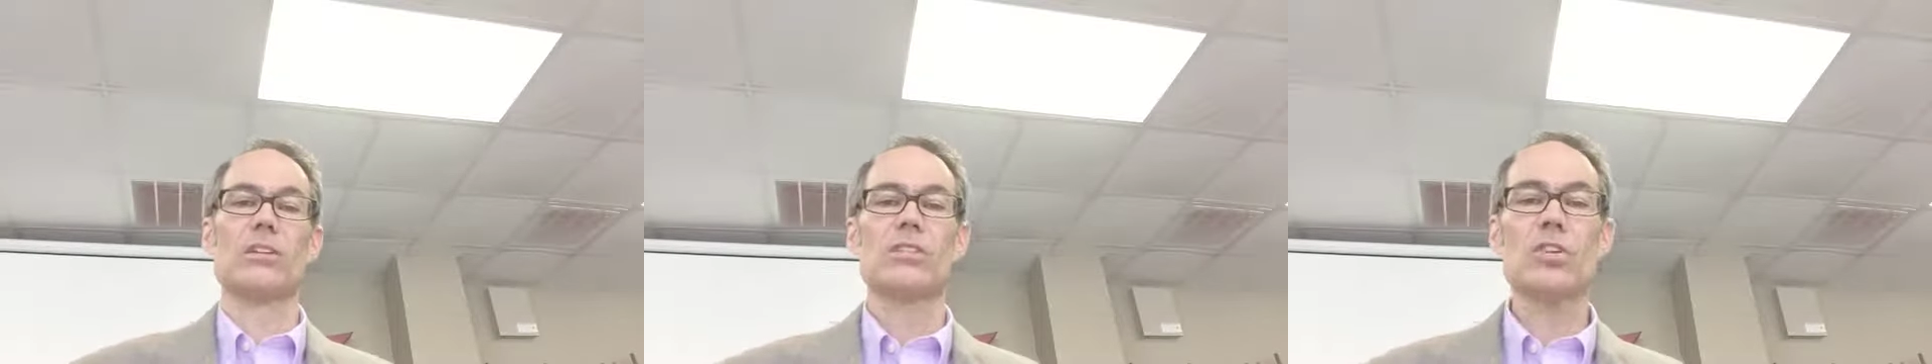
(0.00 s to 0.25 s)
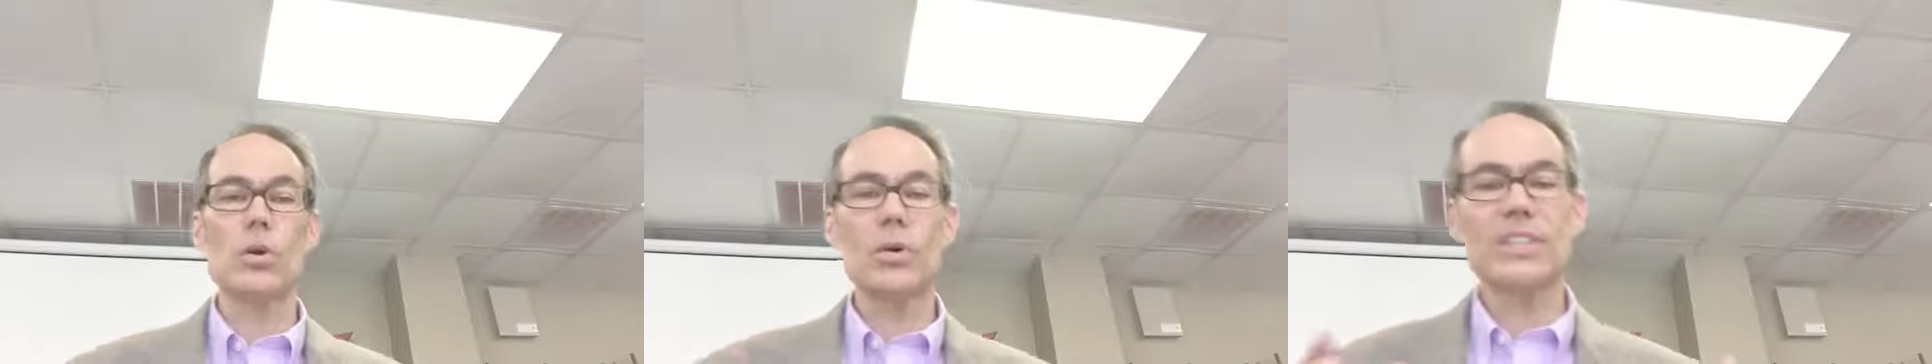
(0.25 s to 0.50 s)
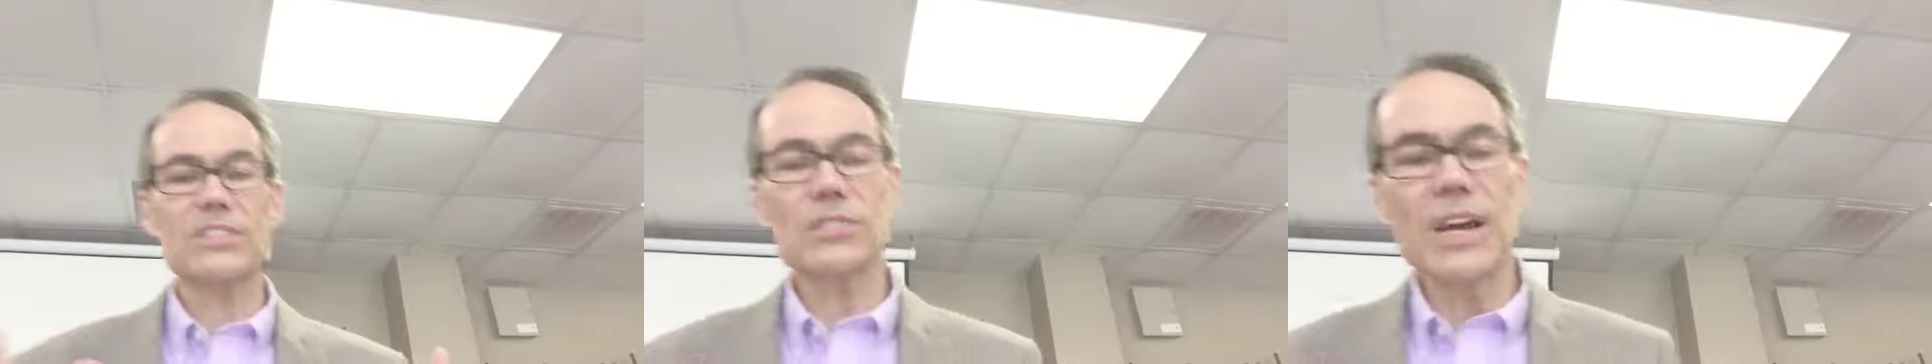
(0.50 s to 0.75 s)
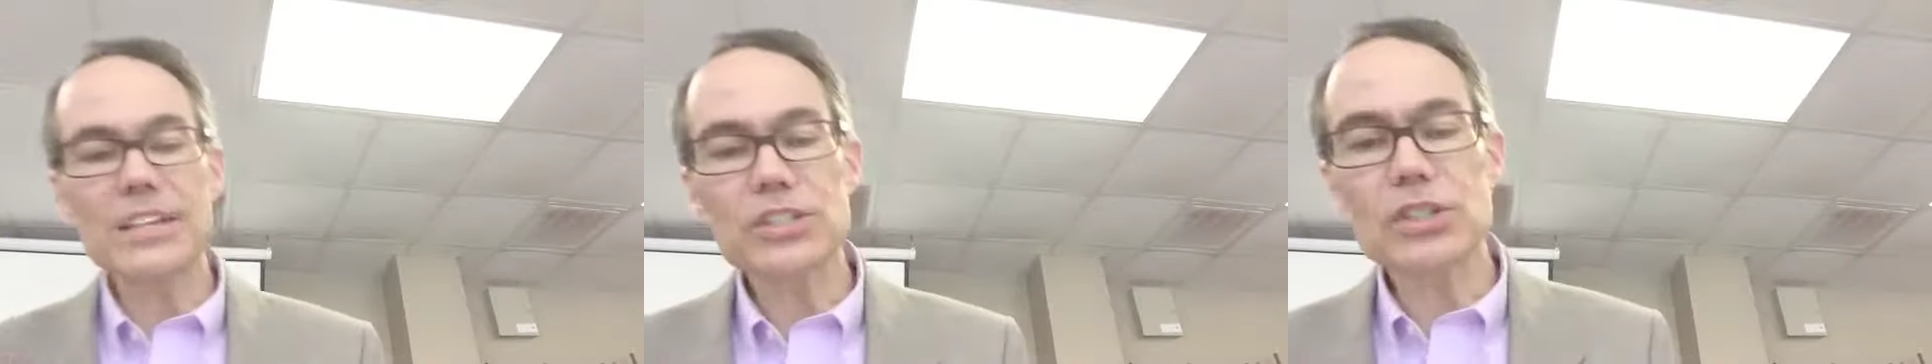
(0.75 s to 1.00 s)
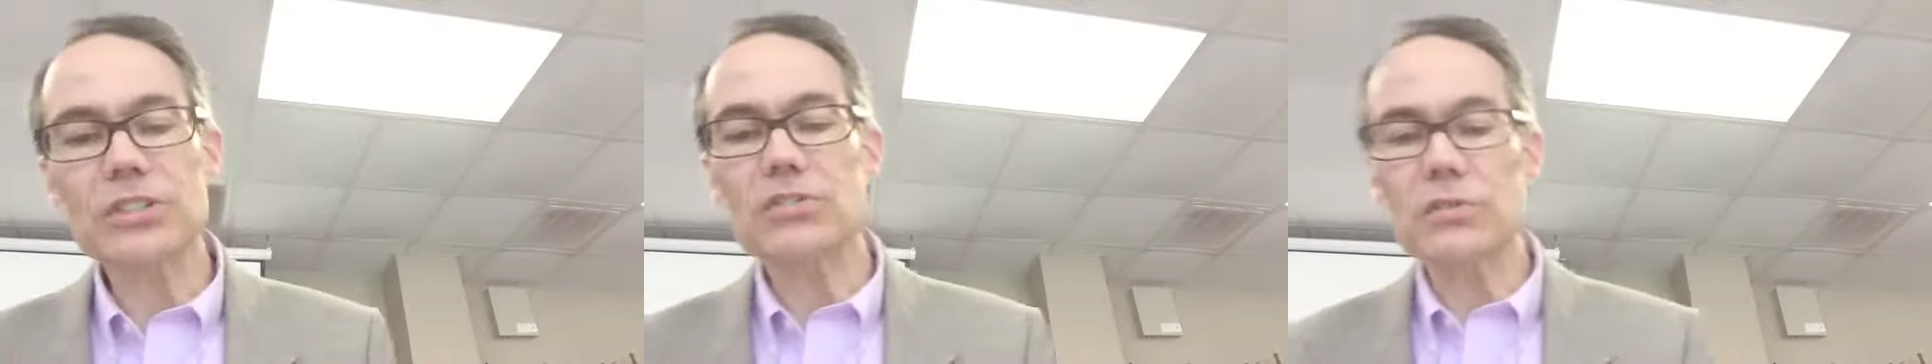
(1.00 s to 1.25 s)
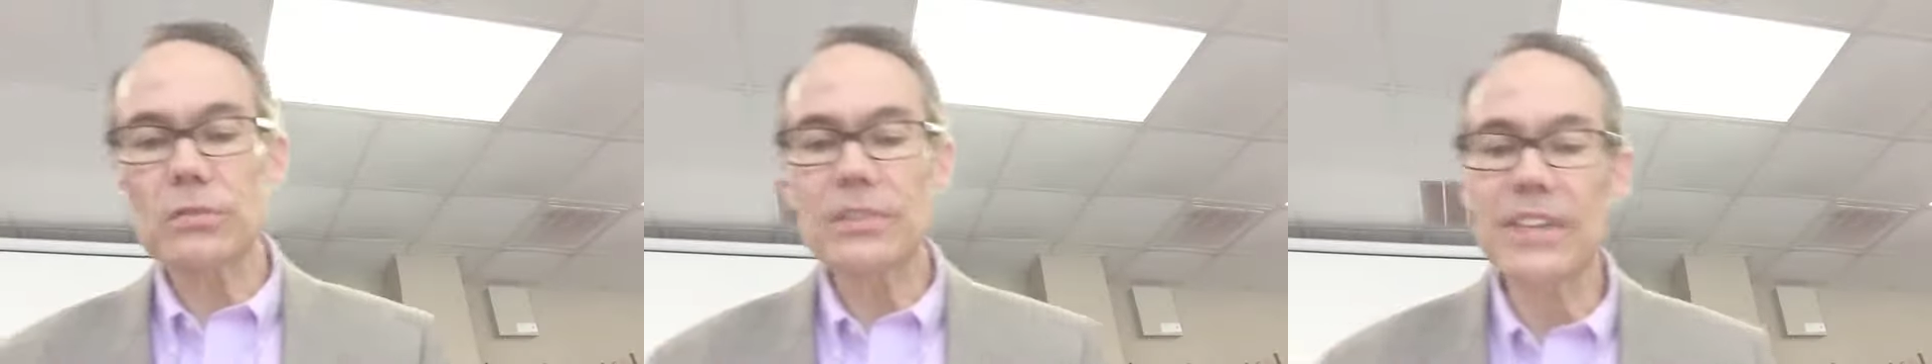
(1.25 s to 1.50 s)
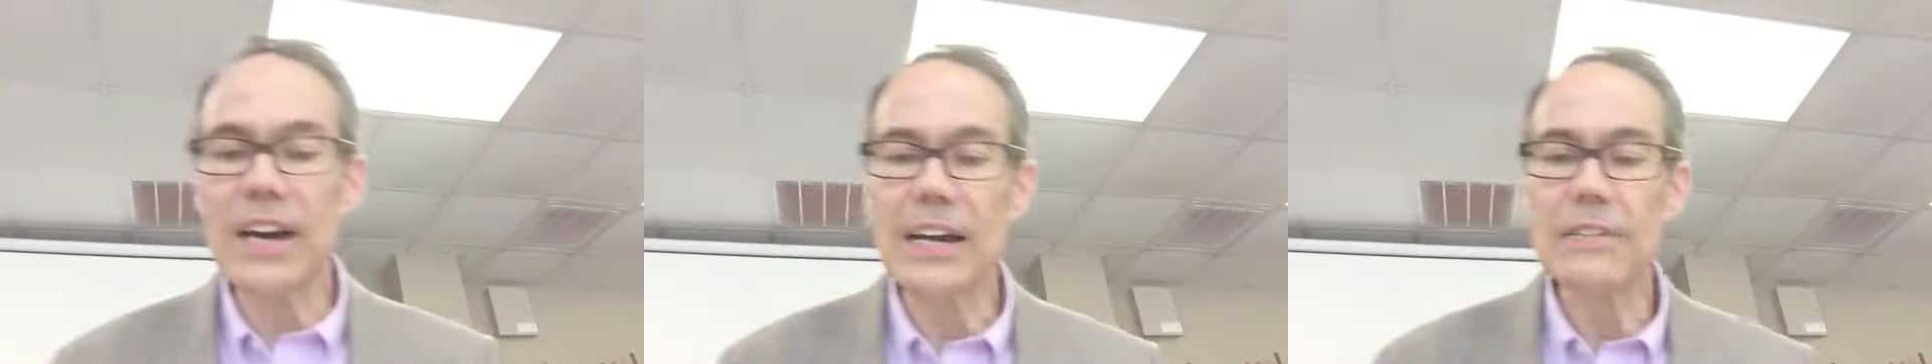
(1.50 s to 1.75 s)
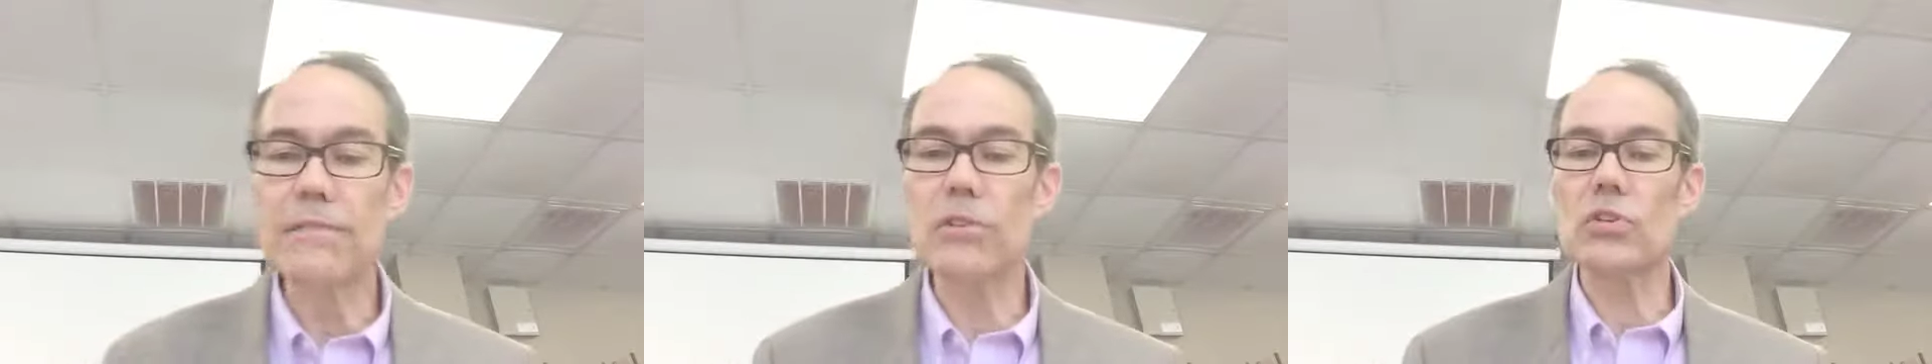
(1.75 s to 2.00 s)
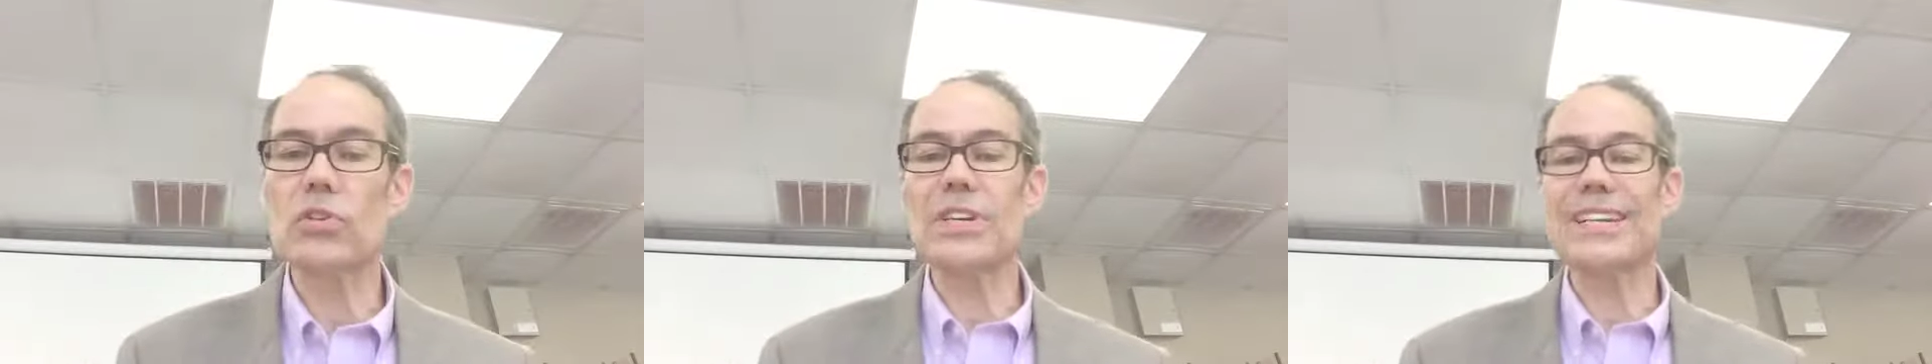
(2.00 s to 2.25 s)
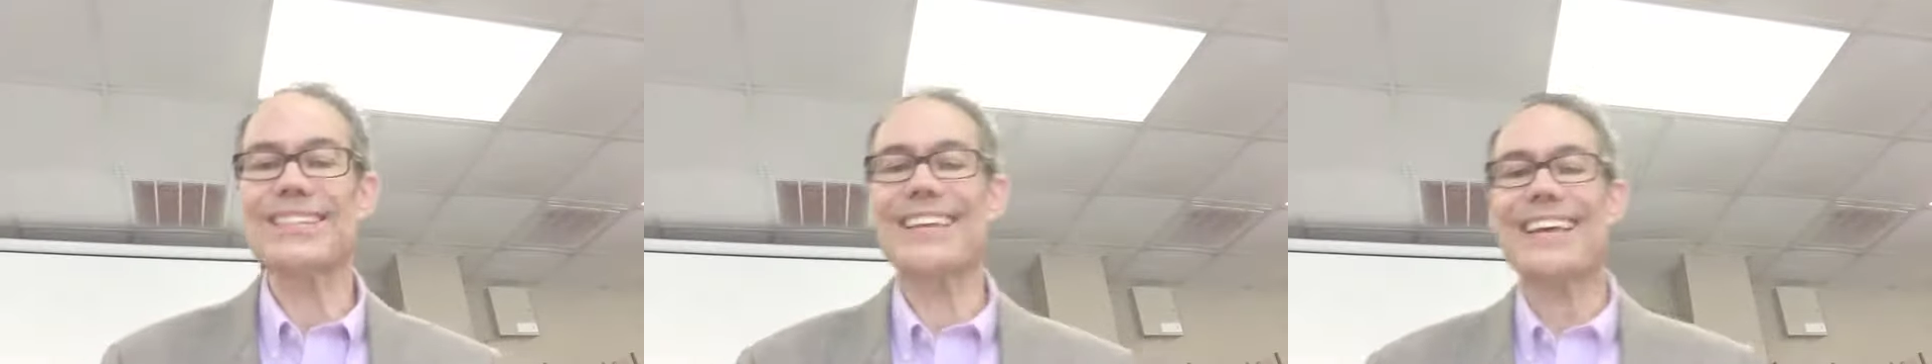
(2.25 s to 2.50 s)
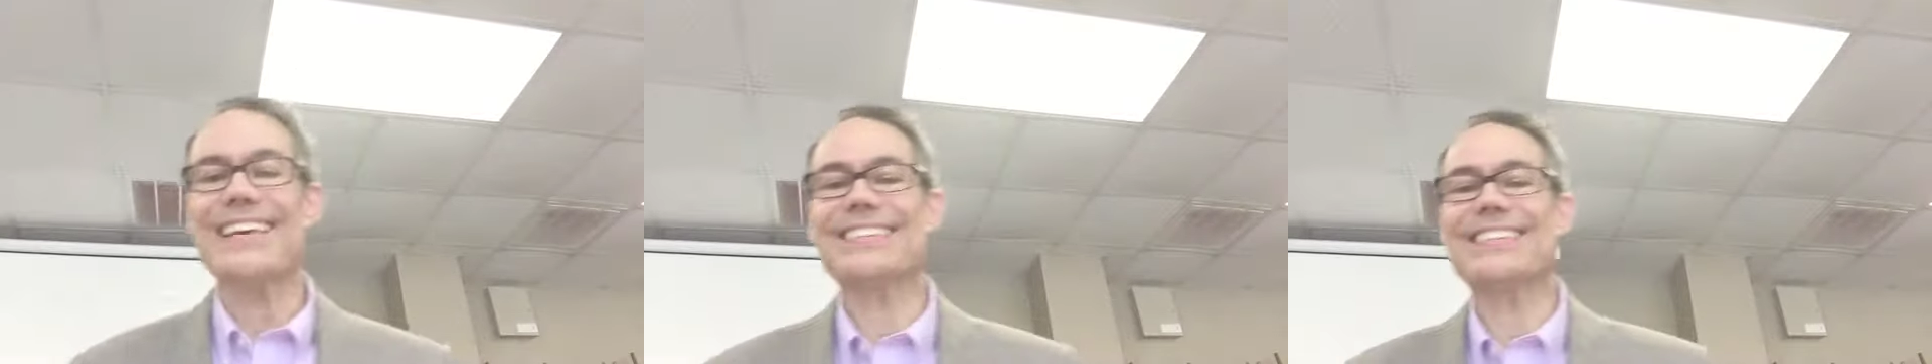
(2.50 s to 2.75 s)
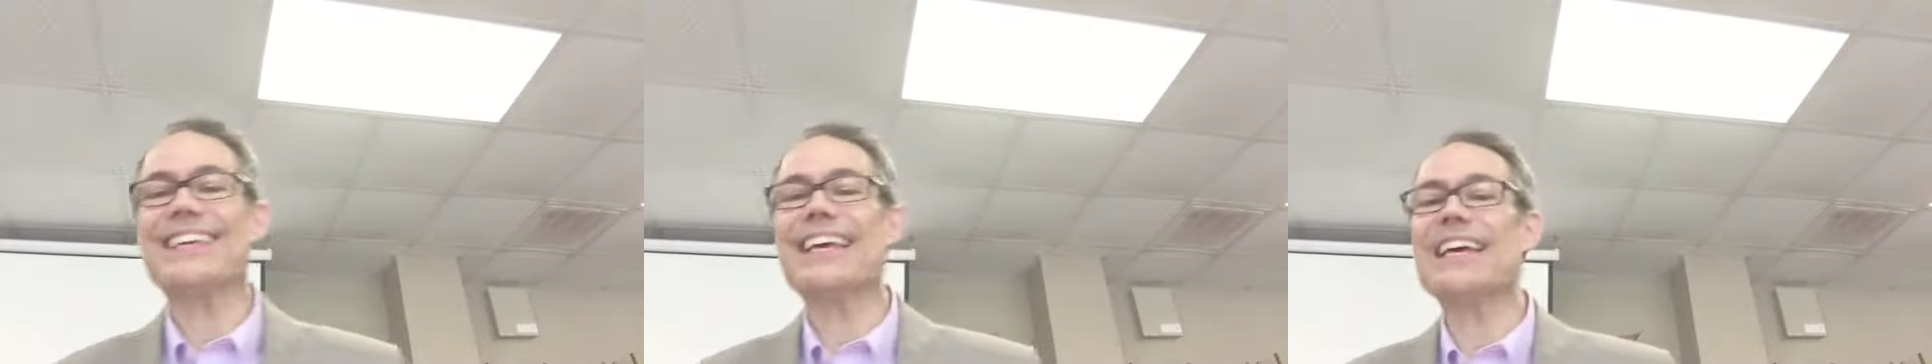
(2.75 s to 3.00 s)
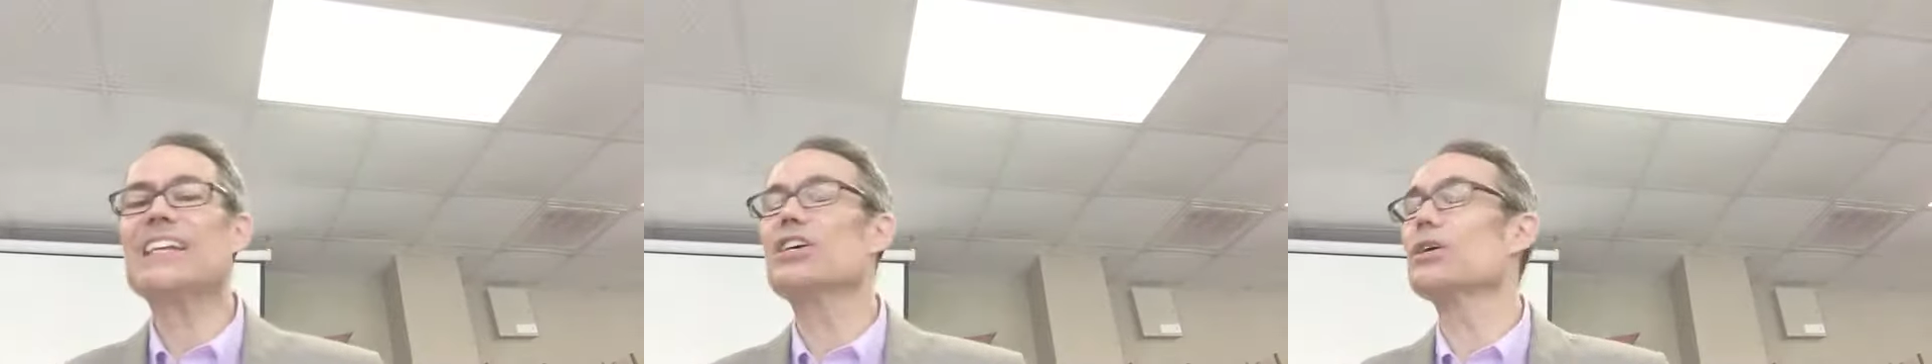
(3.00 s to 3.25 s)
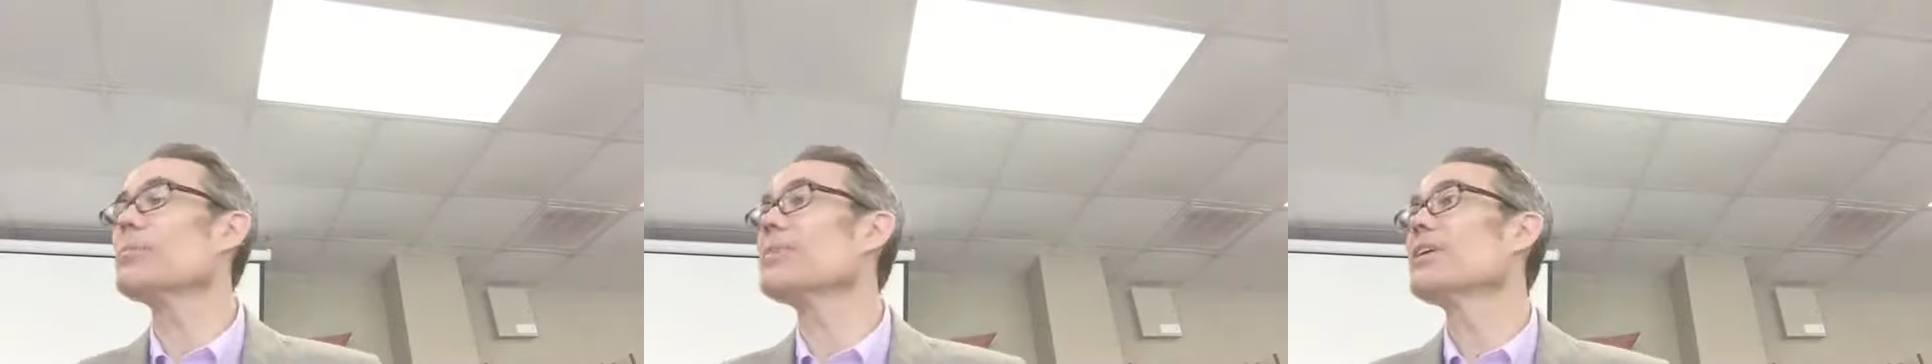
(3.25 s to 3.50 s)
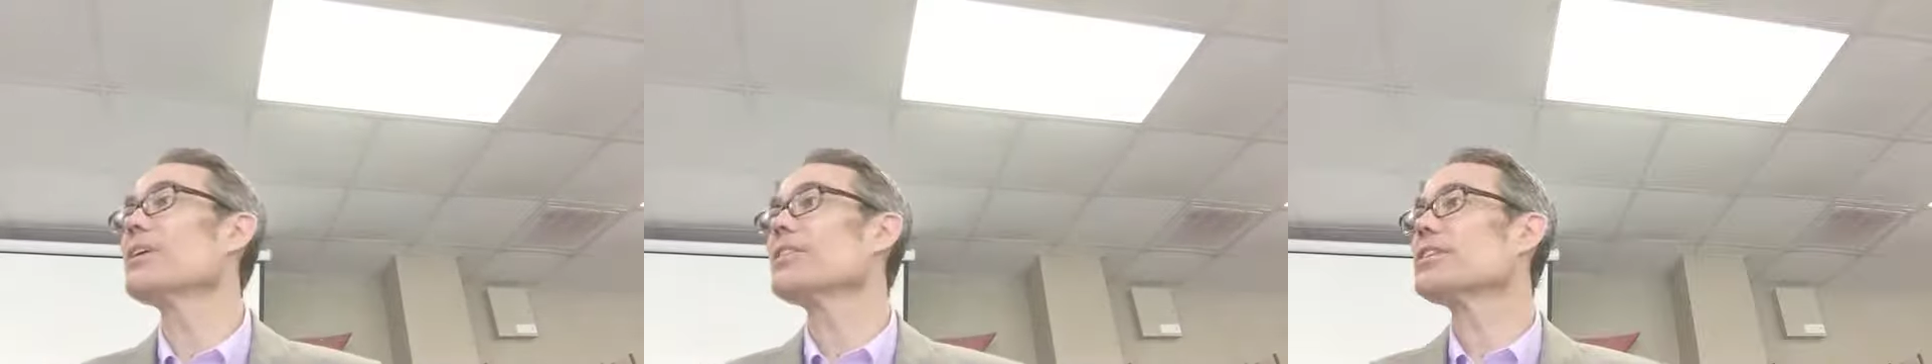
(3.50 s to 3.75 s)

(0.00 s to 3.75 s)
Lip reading: So it's not just God first, it's his kingdom,